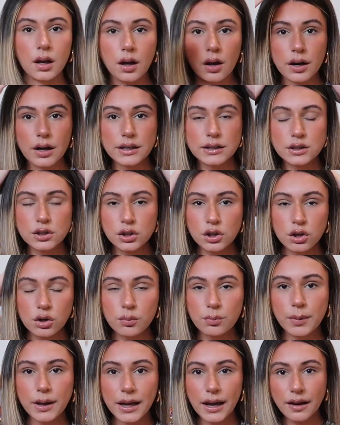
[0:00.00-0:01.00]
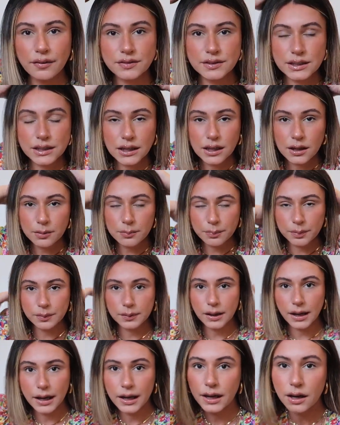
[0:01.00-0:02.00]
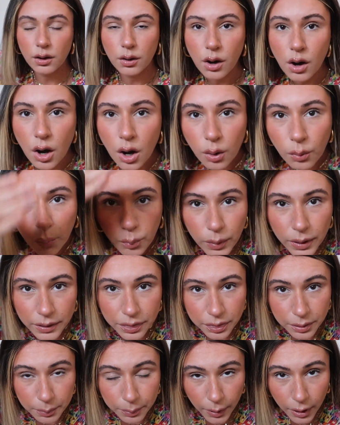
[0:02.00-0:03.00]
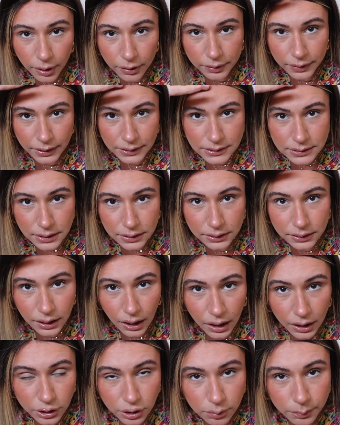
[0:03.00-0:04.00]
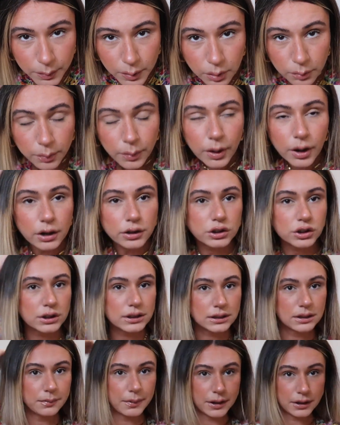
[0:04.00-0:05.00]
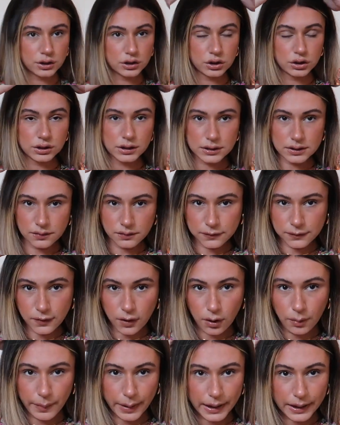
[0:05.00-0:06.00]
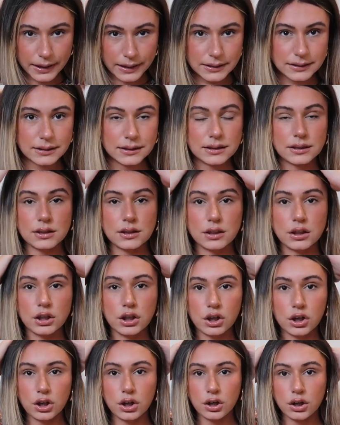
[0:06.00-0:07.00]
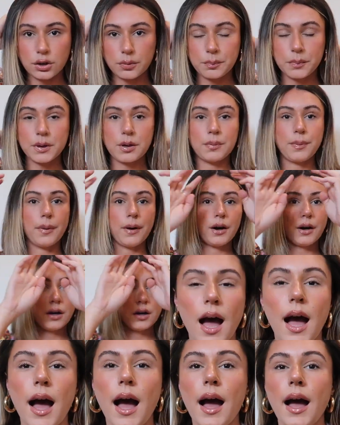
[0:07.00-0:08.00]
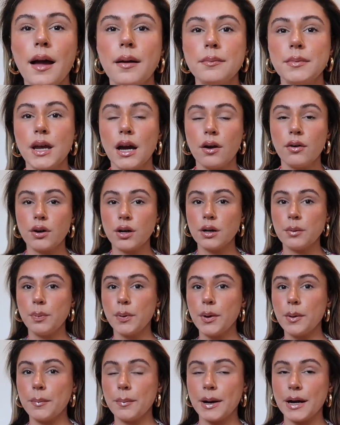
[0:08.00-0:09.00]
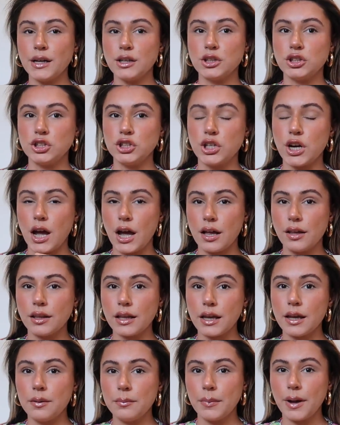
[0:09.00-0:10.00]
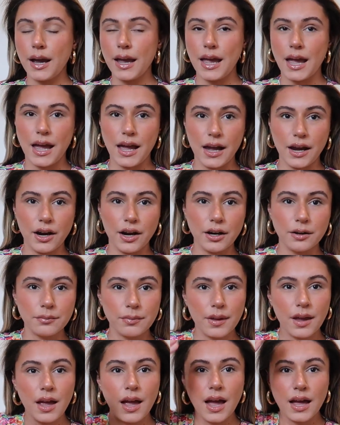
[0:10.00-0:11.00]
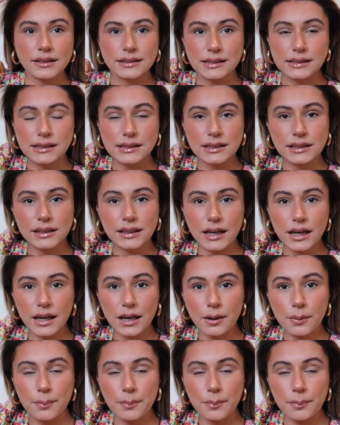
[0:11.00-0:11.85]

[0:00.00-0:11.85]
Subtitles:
All right, so you might have to keep playing with the part that's not your middle part just to make sure it doesn't fall back into your middle part. I'm now gonna put my gel in my hair, slick